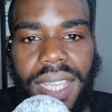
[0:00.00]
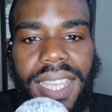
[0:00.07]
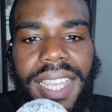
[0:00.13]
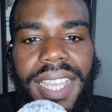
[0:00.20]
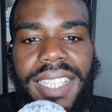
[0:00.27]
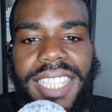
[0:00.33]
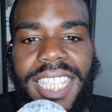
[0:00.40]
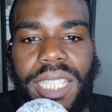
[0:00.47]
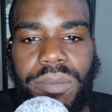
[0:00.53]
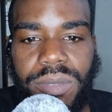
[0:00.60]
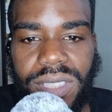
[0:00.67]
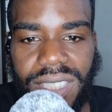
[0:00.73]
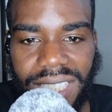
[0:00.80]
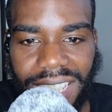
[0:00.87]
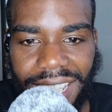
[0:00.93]
And keep
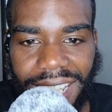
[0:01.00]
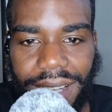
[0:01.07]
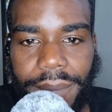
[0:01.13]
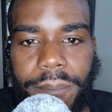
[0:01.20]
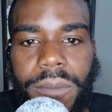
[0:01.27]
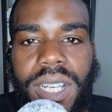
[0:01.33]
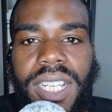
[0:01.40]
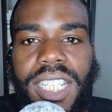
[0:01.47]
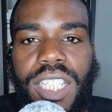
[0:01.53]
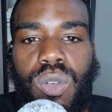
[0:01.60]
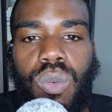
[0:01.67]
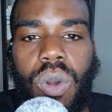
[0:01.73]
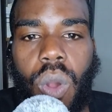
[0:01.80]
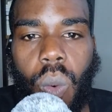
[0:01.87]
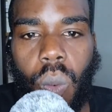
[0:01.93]
seeing the money
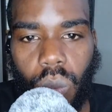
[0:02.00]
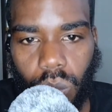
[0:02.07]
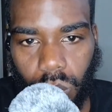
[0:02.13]
grow.